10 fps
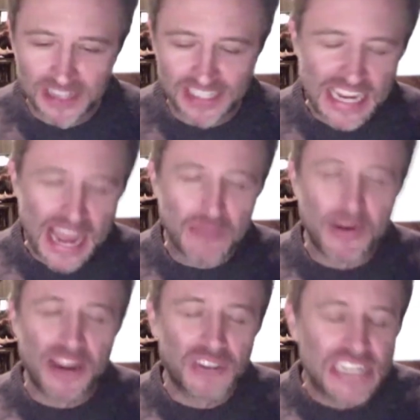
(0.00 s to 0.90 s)
And it's like, yeah,
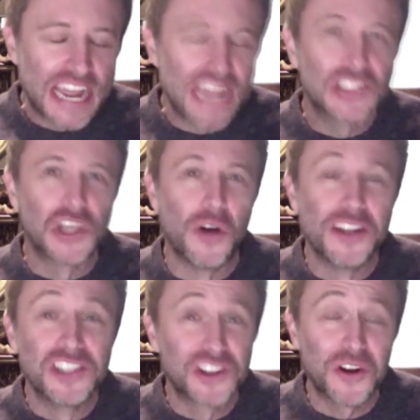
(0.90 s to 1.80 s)
but every day is so
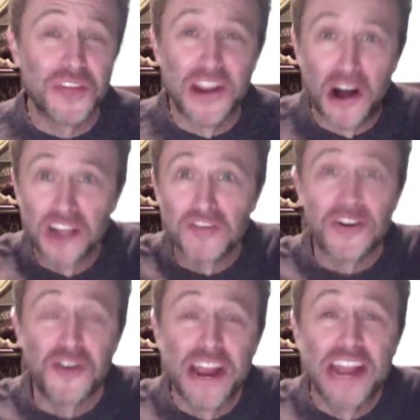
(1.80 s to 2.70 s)
uncertain that all of our
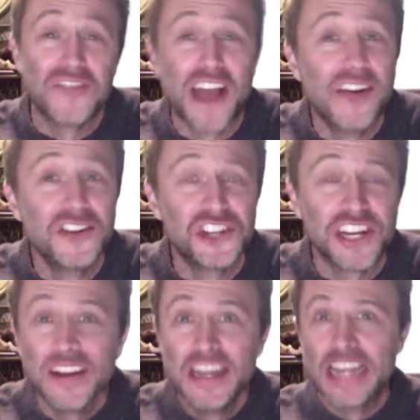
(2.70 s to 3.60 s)
creative energy